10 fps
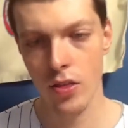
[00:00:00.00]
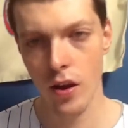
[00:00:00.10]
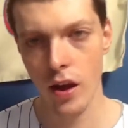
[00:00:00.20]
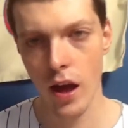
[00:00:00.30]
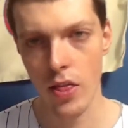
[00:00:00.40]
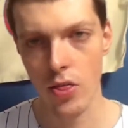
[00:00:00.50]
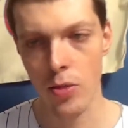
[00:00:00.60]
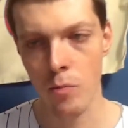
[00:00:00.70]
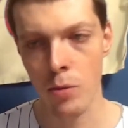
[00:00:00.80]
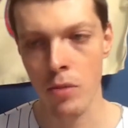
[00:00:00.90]

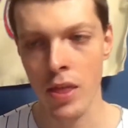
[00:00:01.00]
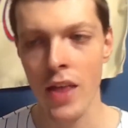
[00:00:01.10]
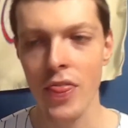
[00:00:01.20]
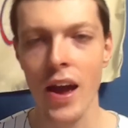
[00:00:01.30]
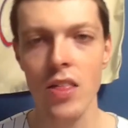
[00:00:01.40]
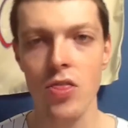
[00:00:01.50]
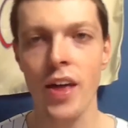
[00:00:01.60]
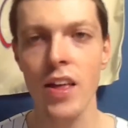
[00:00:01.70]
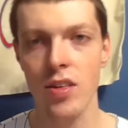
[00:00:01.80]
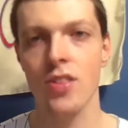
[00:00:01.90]

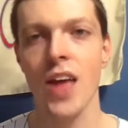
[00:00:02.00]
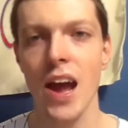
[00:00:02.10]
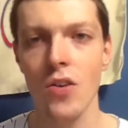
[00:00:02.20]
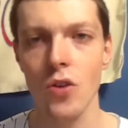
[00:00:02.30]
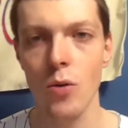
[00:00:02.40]
that's exactly